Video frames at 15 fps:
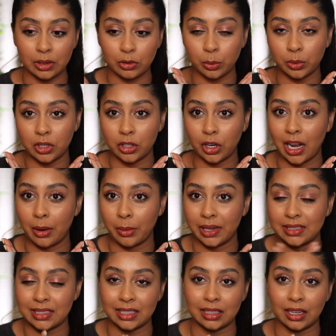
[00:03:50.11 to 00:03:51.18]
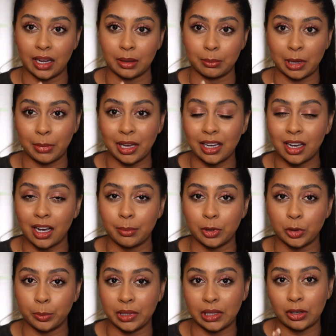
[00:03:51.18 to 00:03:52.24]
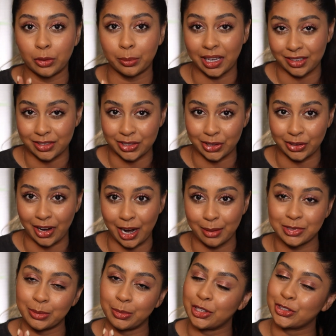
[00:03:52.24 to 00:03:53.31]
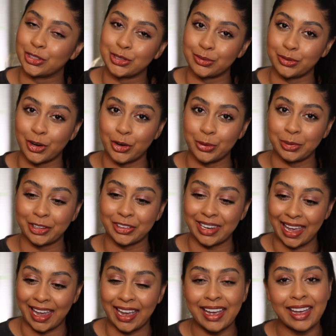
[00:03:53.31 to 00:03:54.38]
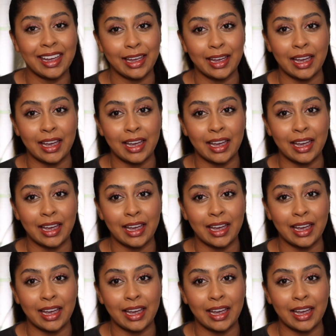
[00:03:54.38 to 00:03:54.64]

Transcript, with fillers: If you want to know how I did like my makeup, it will be on my Instagram, so make sure to follow me on there.